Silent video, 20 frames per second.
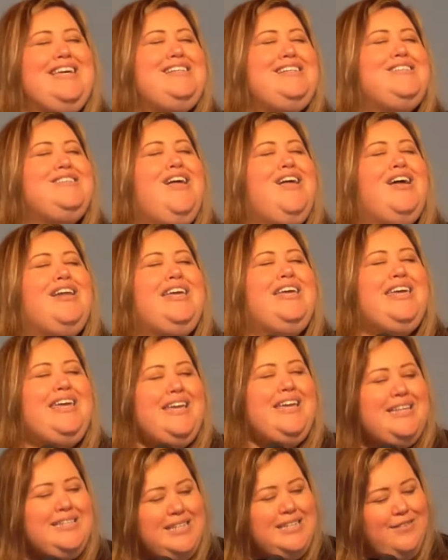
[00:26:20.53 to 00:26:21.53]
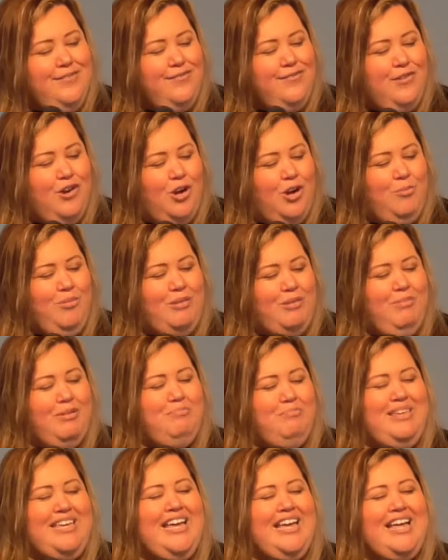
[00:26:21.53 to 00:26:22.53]
it's not easy for me,
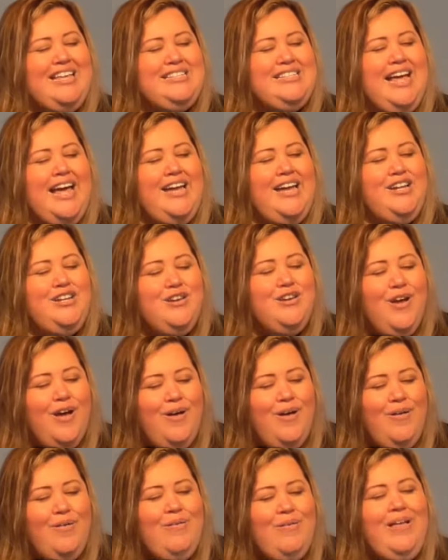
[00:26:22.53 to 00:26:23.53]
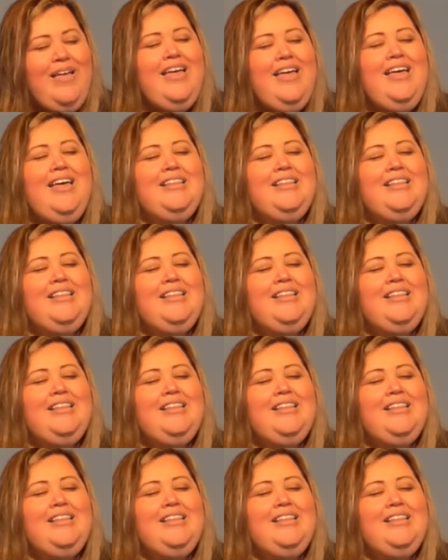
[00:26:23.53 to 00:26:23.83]
but because I know